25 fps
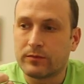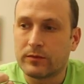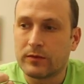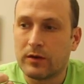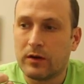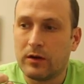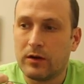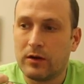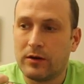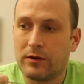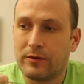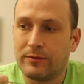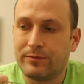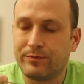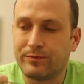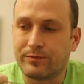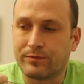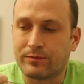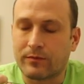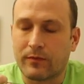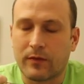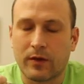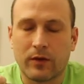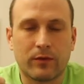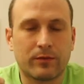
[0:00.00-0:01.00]

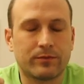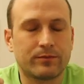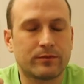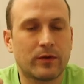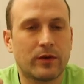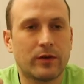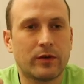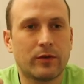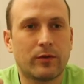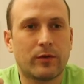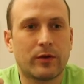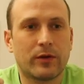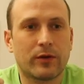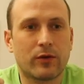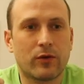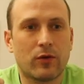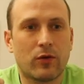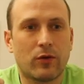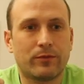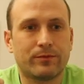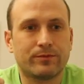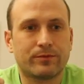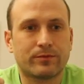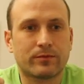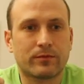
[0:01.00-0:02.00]
don't want to
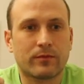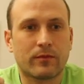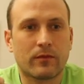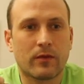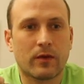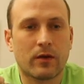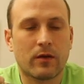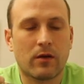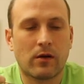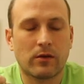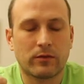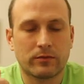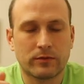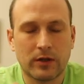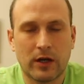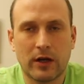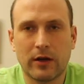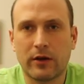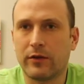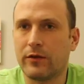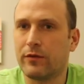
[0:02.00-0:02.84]
go. I